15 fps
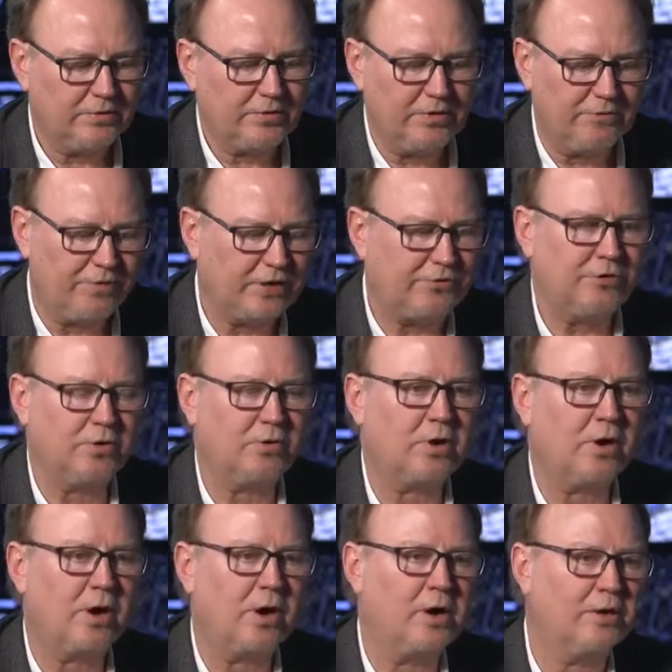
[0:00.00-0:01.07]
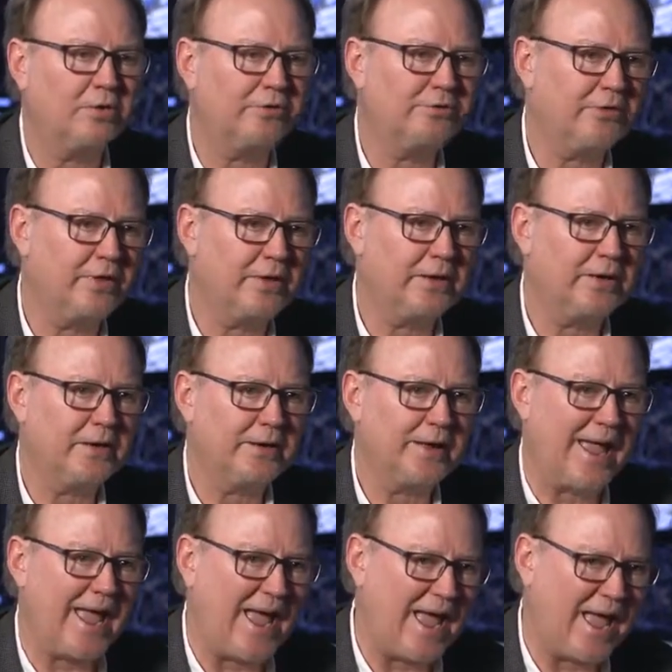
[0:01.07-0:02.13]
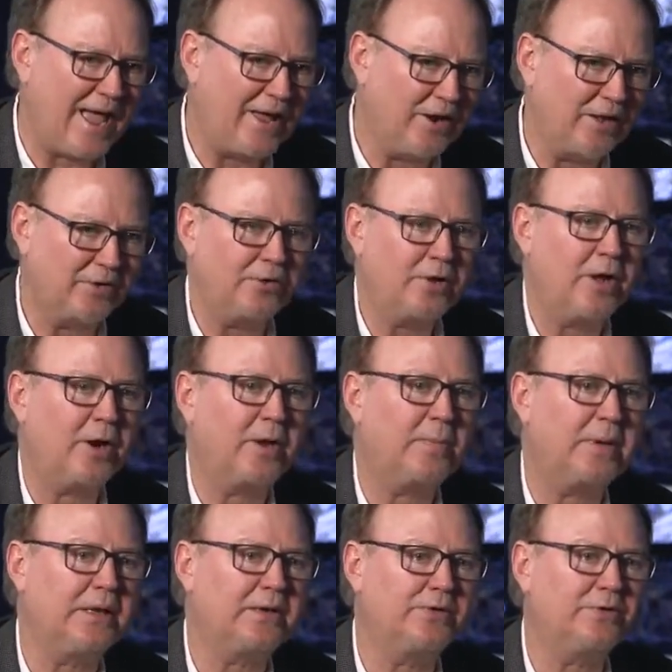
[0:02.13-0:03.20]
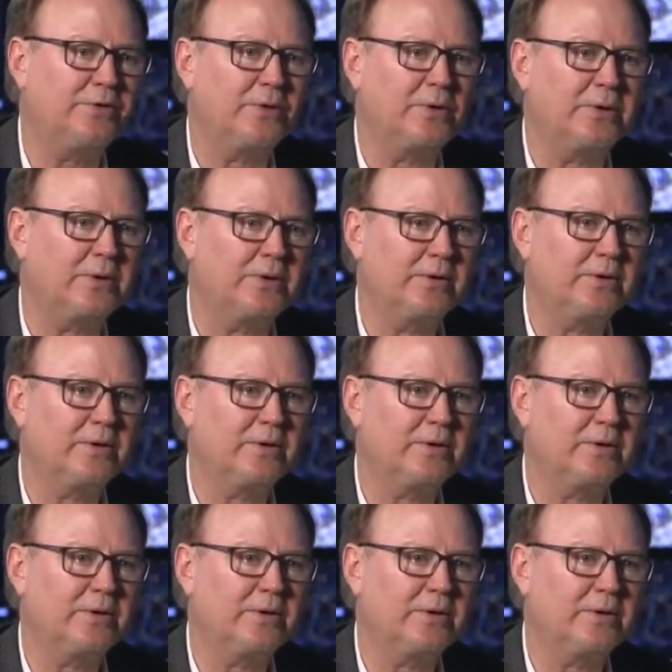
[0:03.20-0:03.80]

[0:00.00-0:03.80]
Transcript: Conventional cars that add autonomy to it,